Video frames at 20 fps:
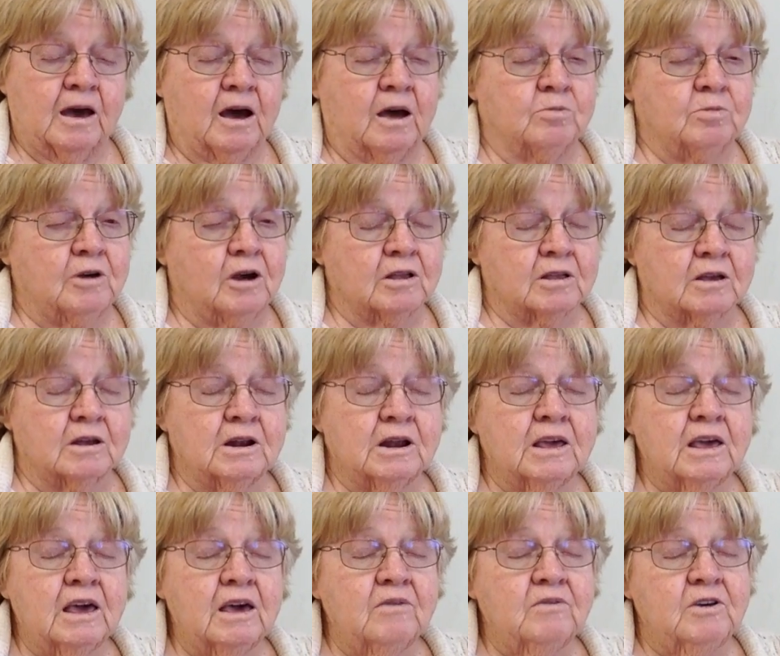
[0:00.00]
I'm not going to
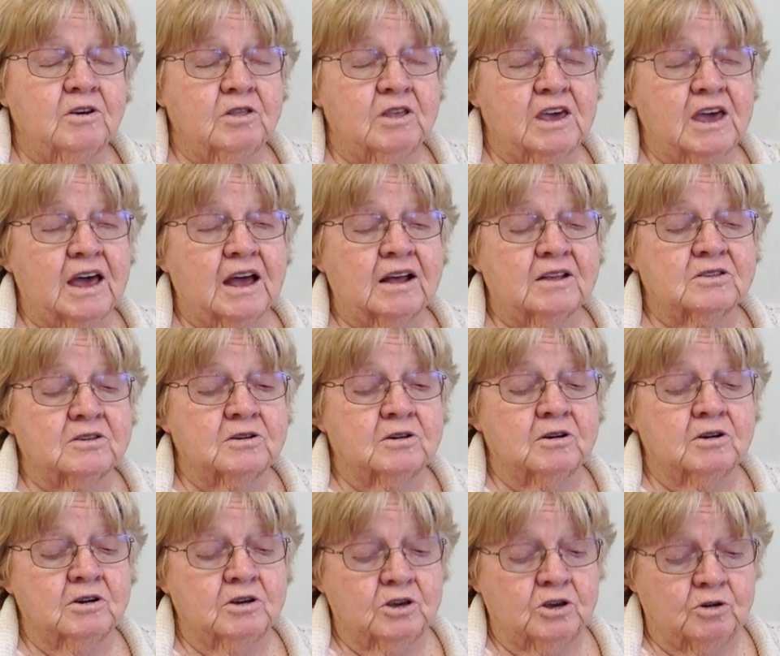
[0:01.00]
give you the
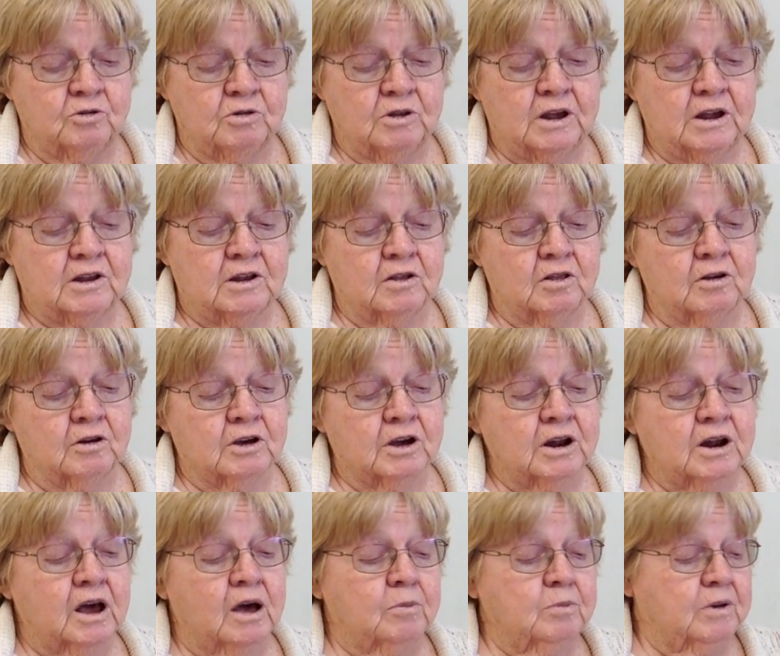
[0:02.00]
answer. You need to look
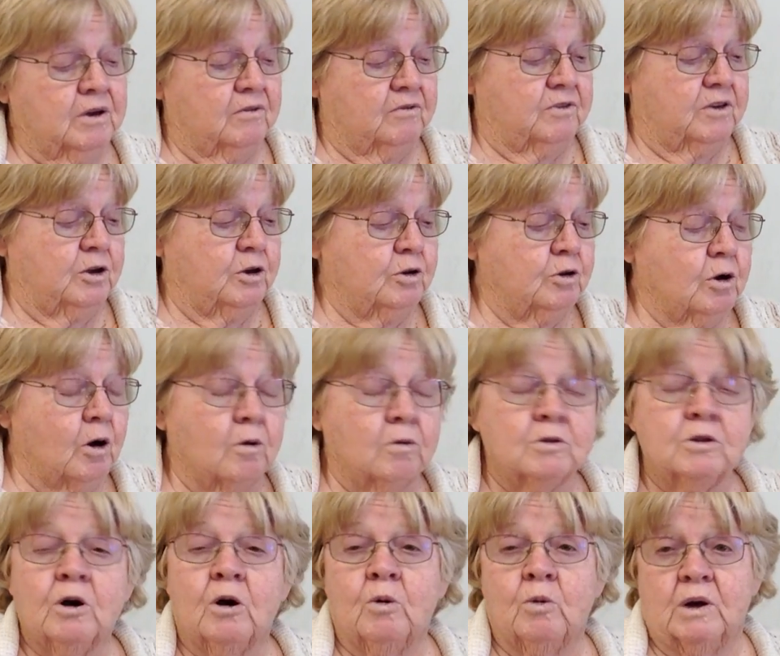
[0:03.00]
it up if you don't
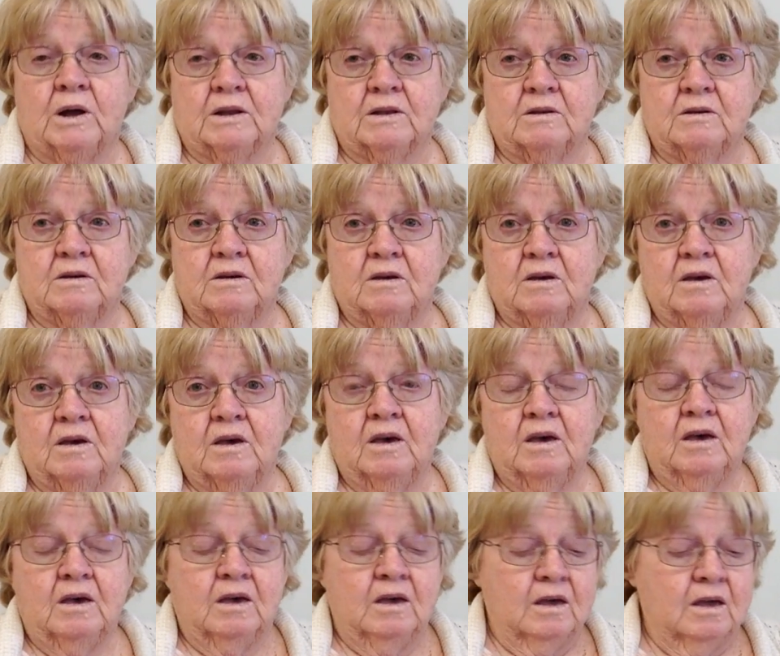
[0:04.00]
know it.
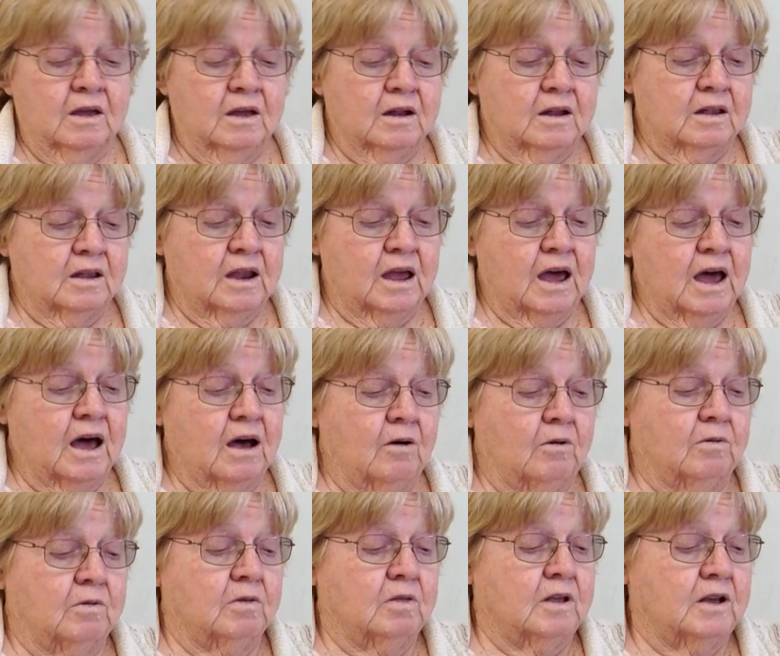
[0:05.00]
Now,
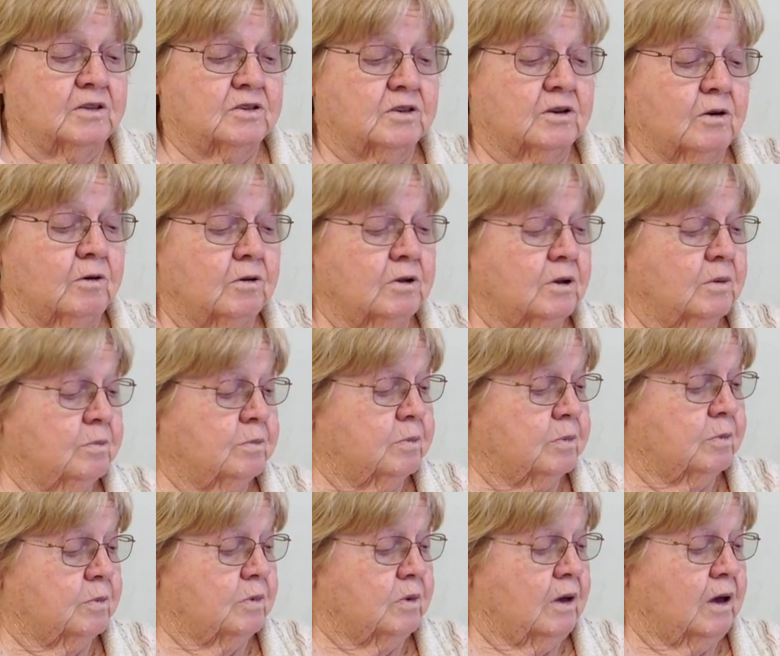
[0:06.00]
let's go to
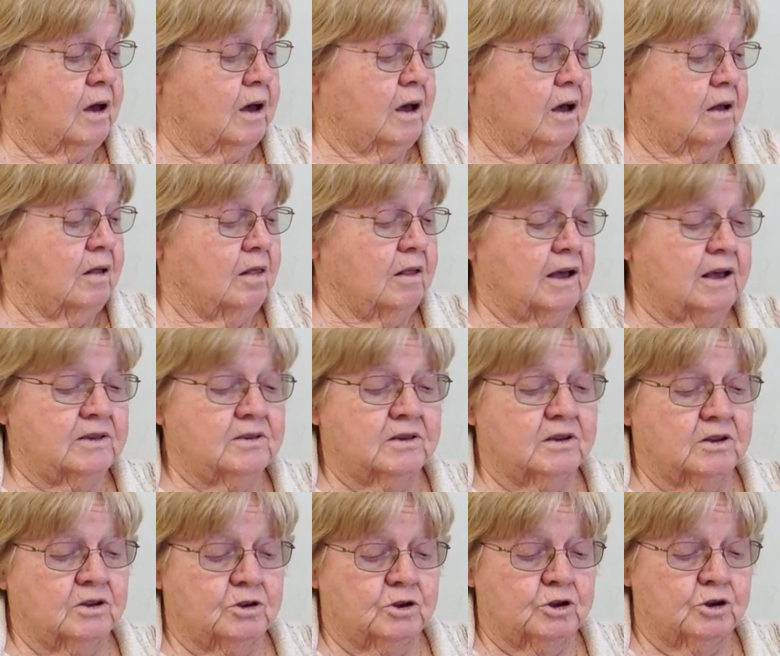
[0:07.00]

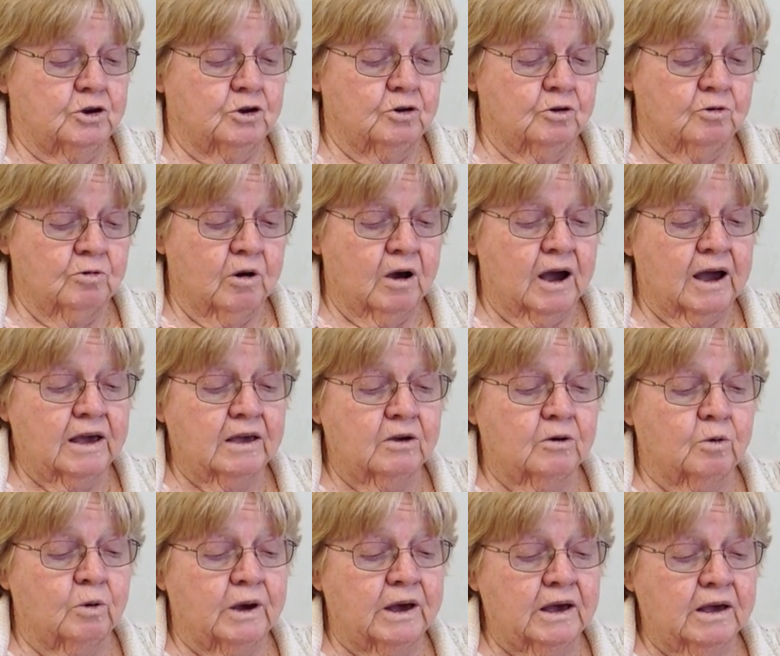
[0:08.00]
lesson 2 right
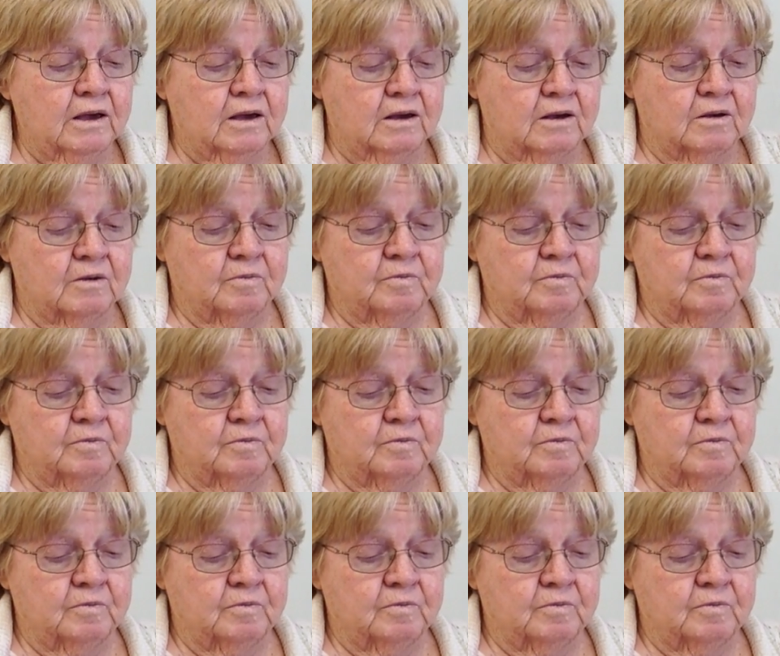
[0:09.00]
quick.